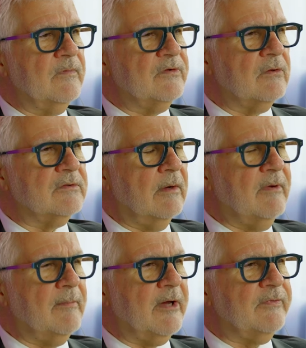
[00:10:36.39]
So tell
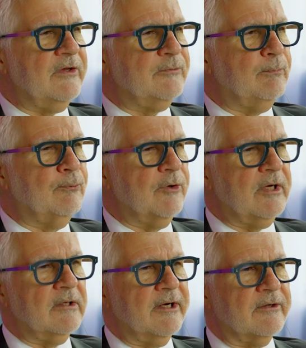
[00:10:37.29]
me about these
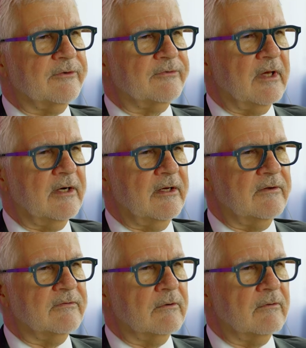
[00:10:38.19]
preclinical studies that